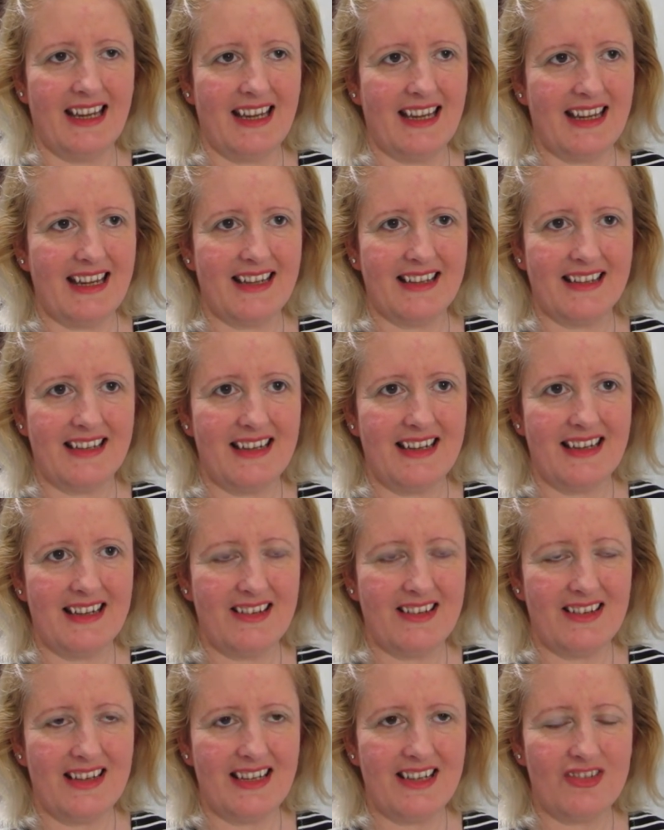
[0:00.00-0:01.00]
And
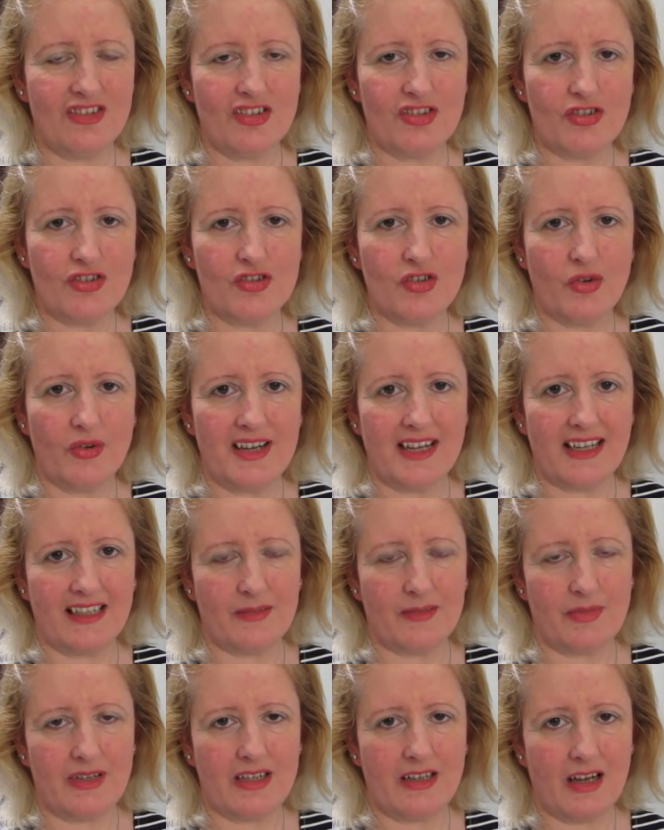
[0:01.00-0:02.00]
it's just
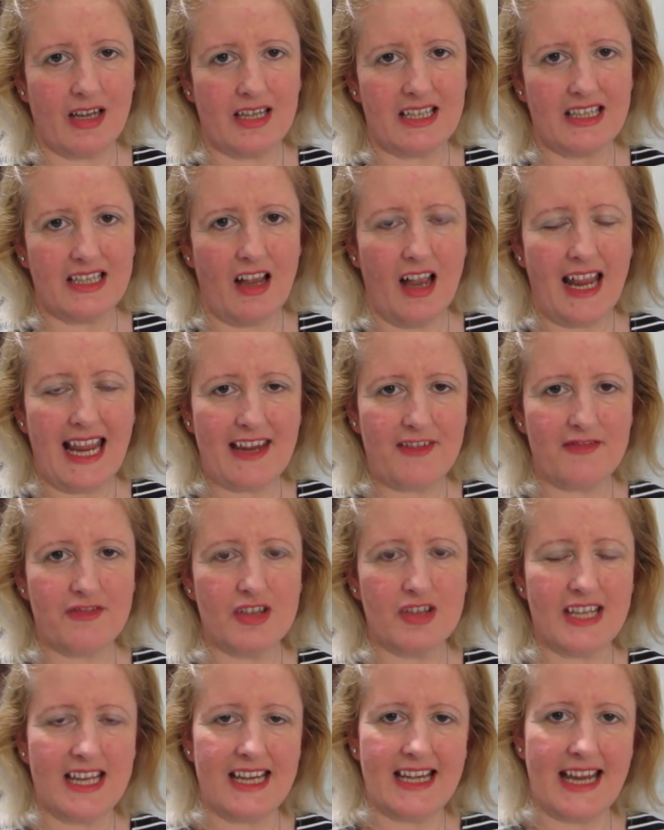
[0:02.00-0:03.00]
annoying because I have
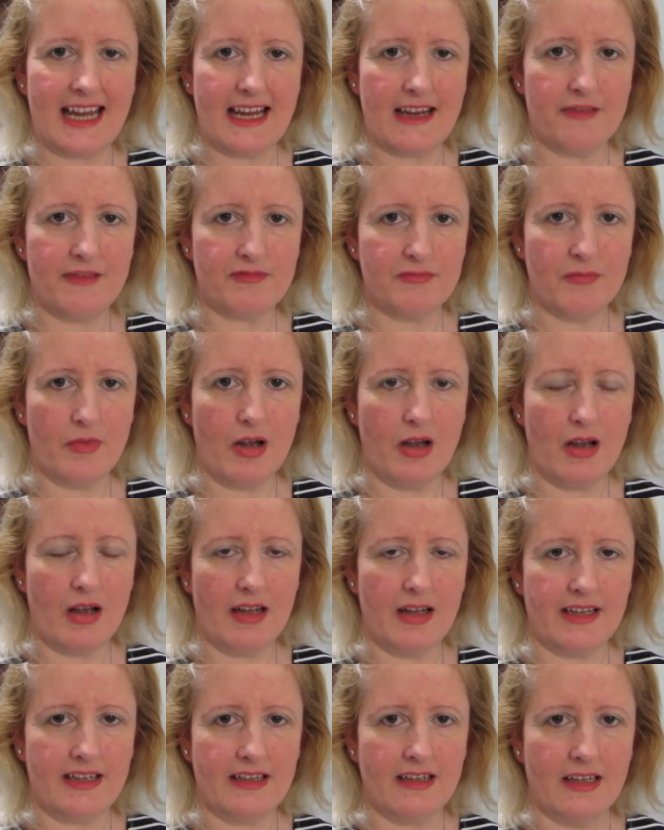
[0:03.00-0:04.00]
to then have
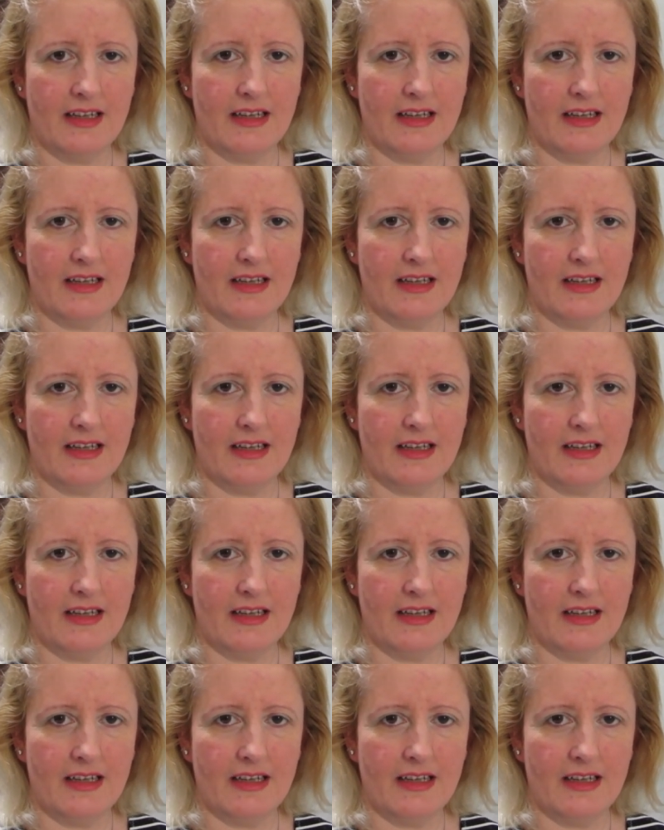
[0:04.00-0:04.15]
my